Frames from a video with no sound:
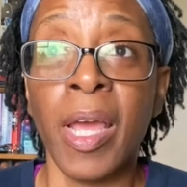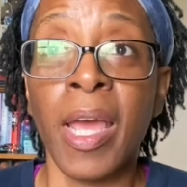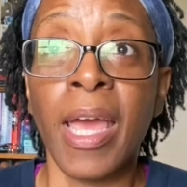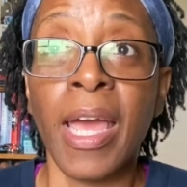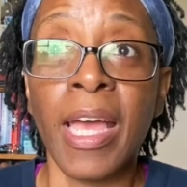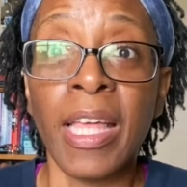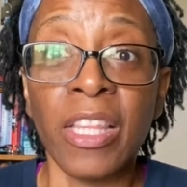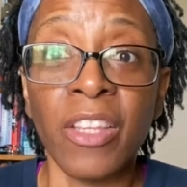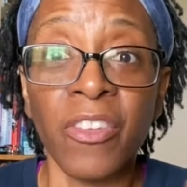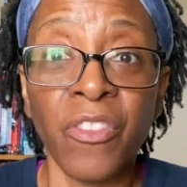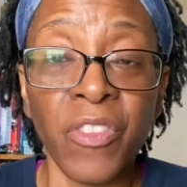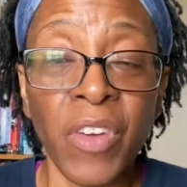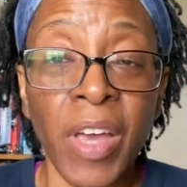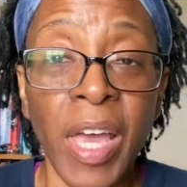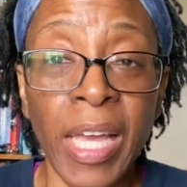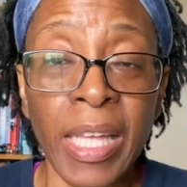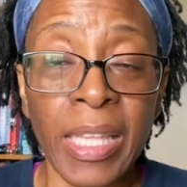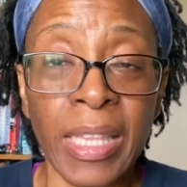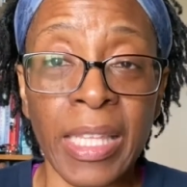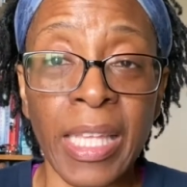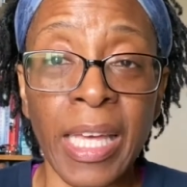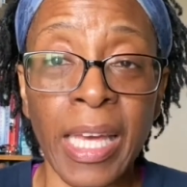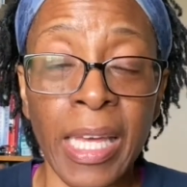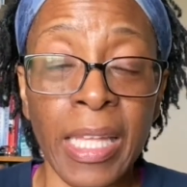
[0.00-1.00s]
and the
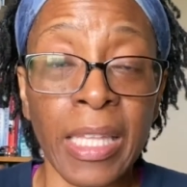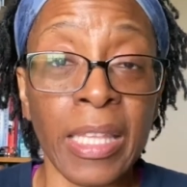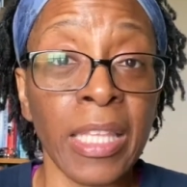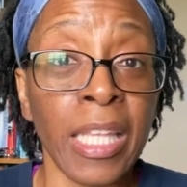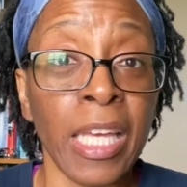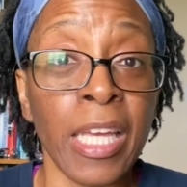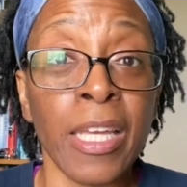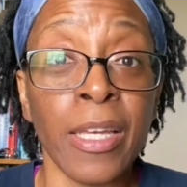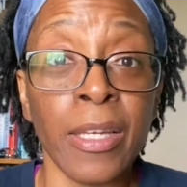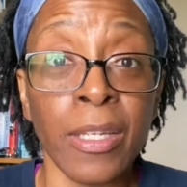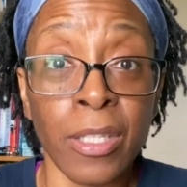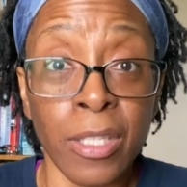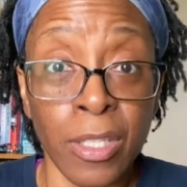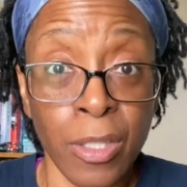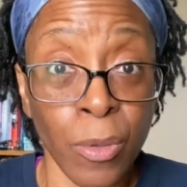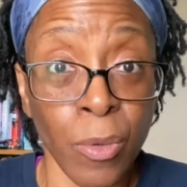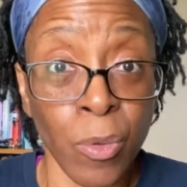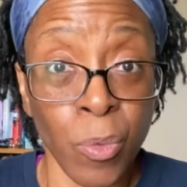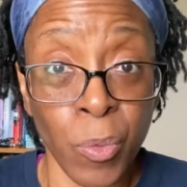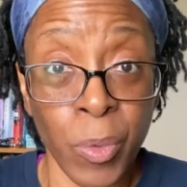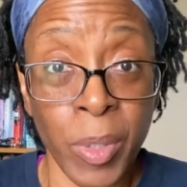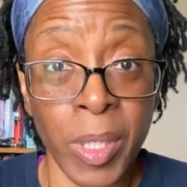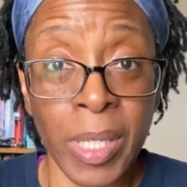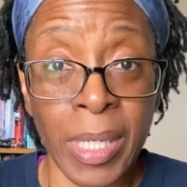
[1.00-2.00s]
fact that they
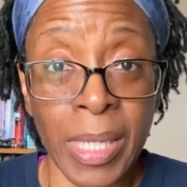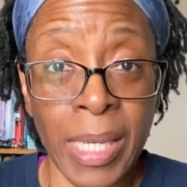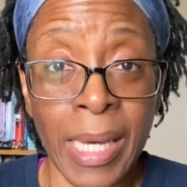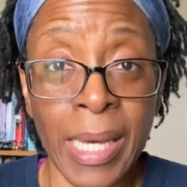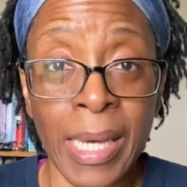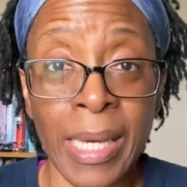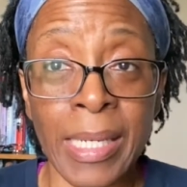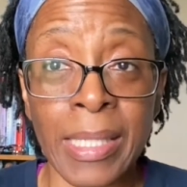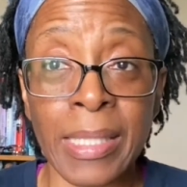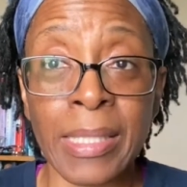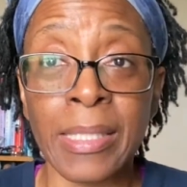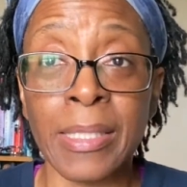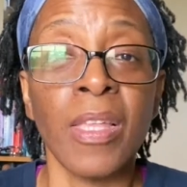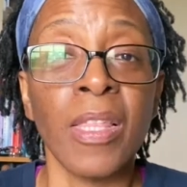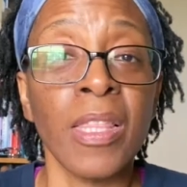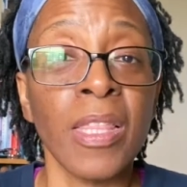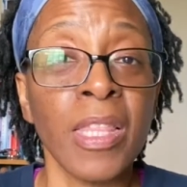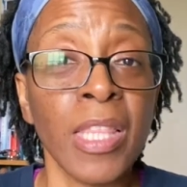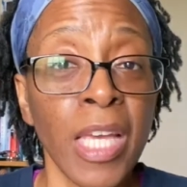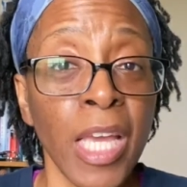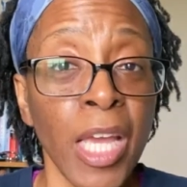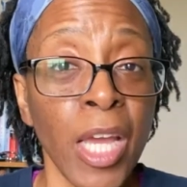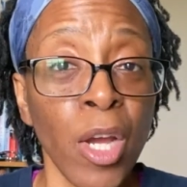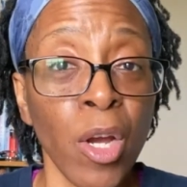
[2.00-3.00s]
soon realized
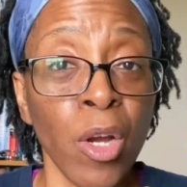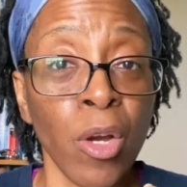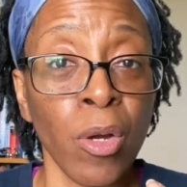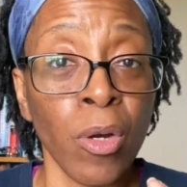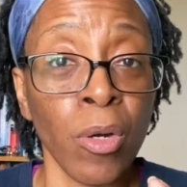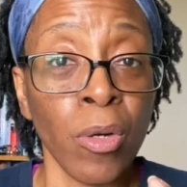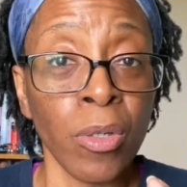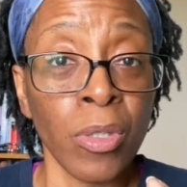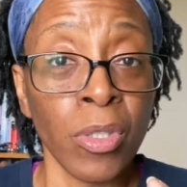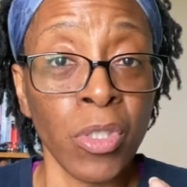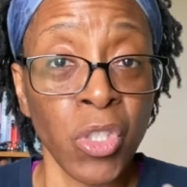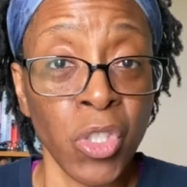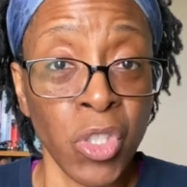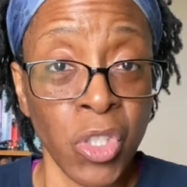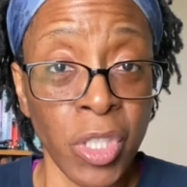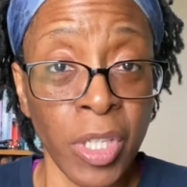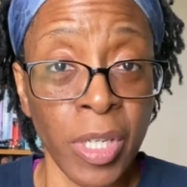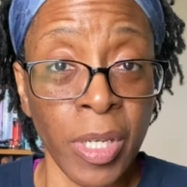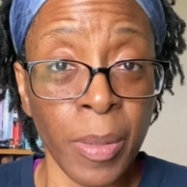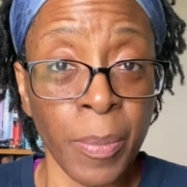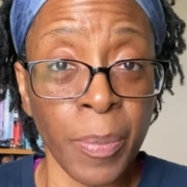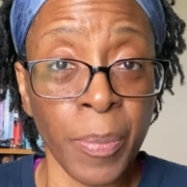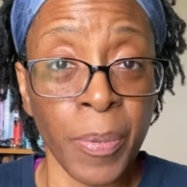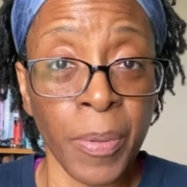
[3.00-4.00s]
their
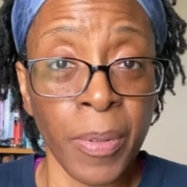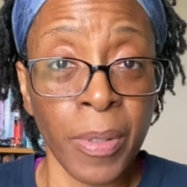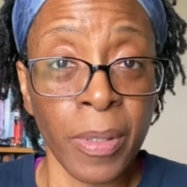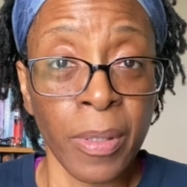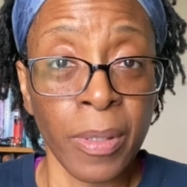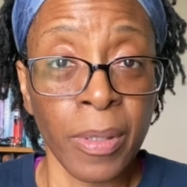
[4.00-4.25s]
ship